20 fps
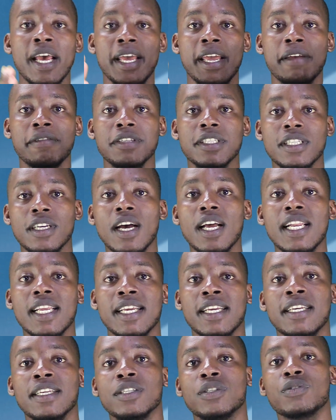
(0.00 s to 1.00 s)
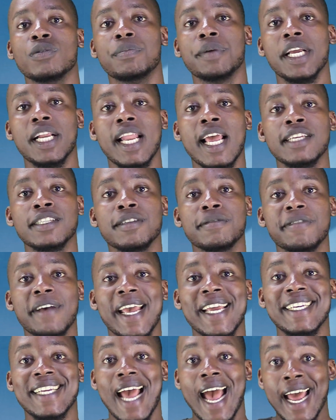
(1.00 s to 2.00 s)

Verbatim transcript: if Starlink is to be classified